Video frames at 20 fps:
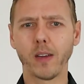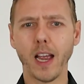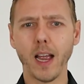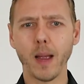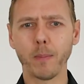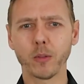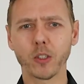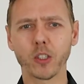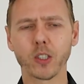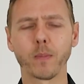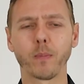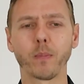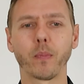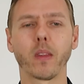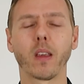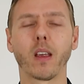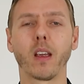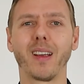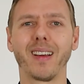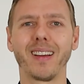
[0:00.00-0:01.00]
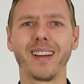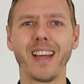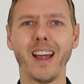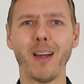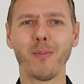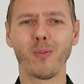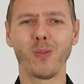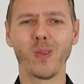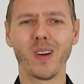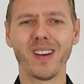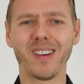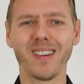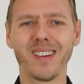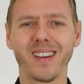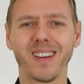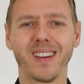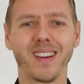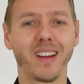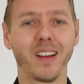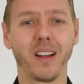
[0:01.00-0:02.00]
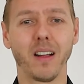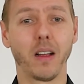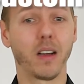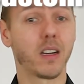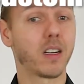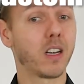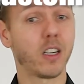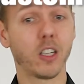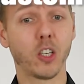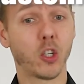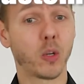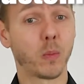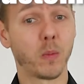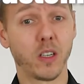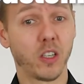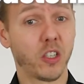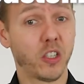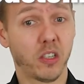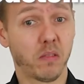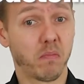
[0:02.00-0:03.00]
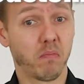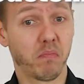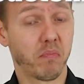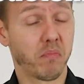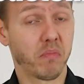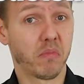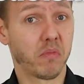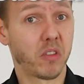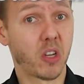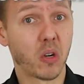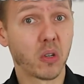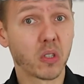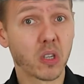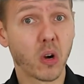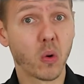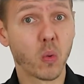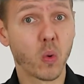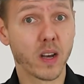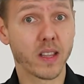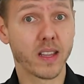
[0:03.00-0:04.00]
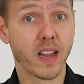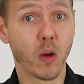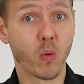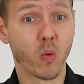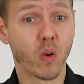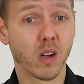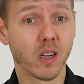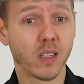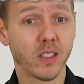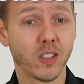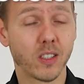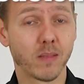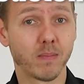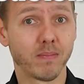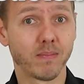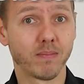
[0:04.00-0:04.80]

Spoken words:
gaps. Gap 1, customers don't know what they want.